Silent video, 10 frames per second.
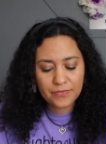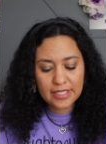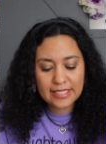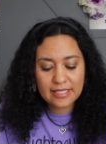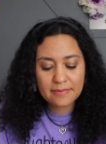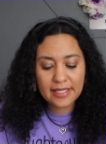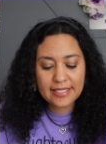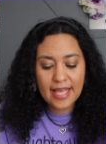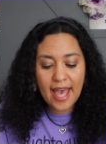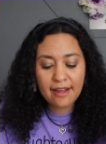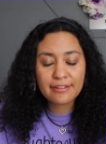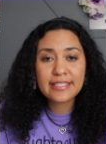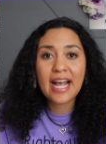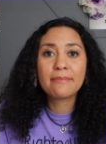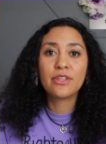And he says, Because every
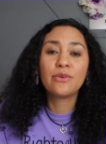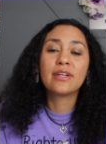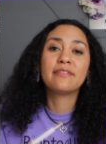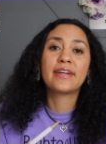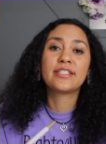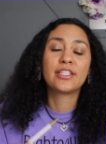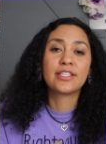time you confess